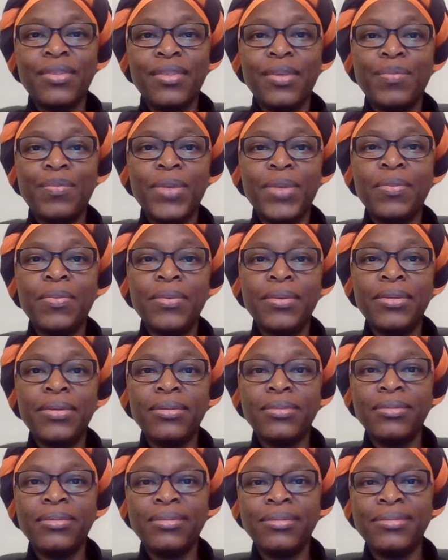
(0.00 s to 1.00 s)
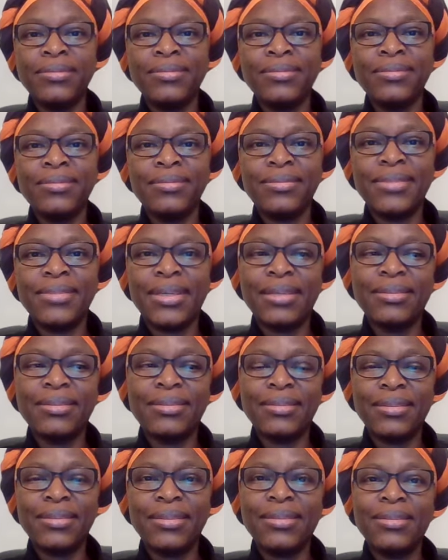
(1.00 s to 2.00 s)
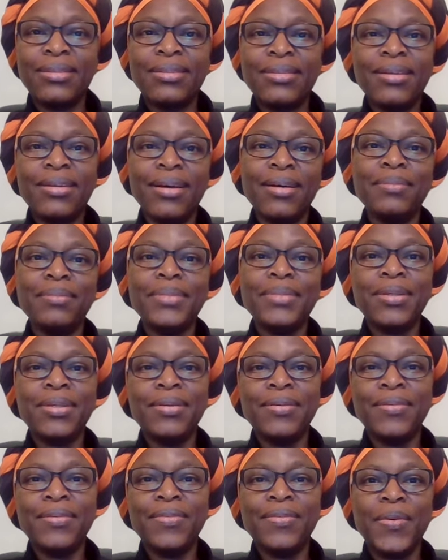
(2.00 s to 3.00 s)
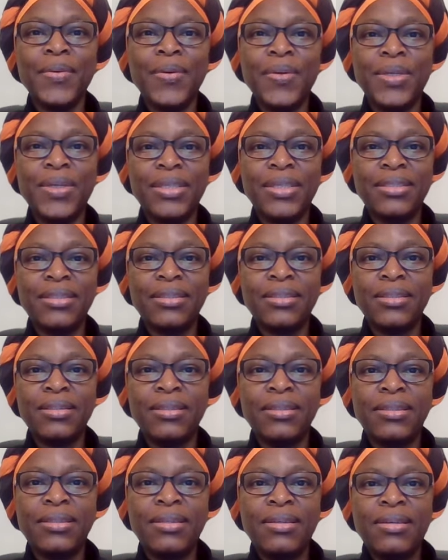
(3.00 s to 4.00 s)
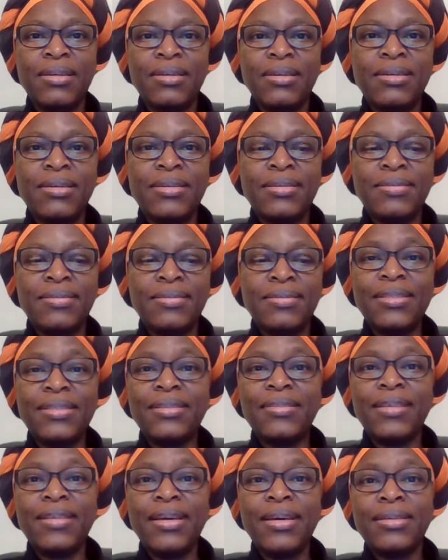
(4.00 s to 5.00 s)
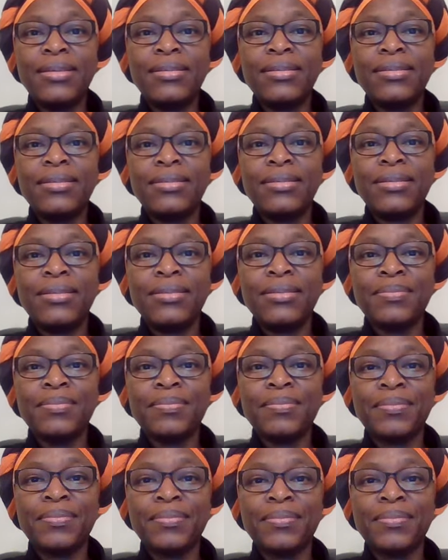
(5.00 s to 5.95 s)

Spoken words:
the people that come to look for God. This is their season.